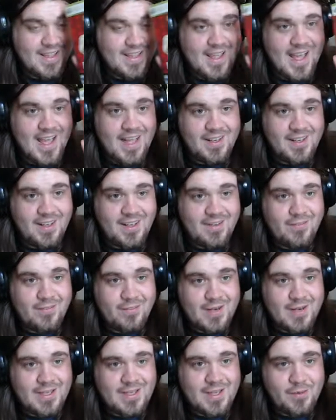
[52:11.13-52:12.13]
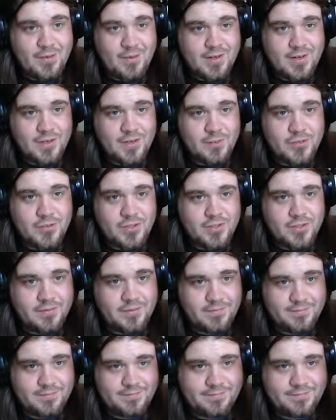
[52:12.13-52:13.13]
I love Red Dead Redemption,
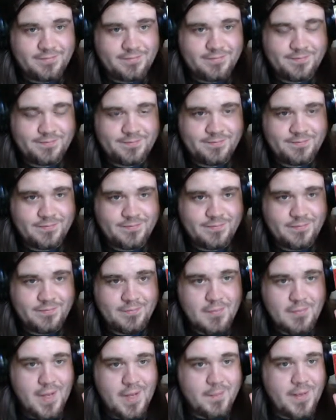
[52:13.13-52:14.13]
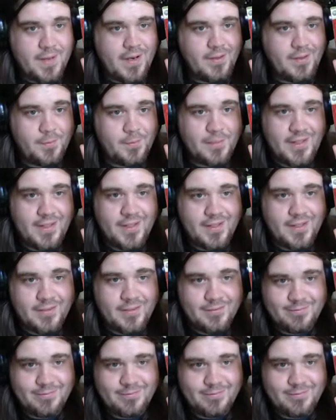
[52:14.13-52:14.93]
but I barely played it.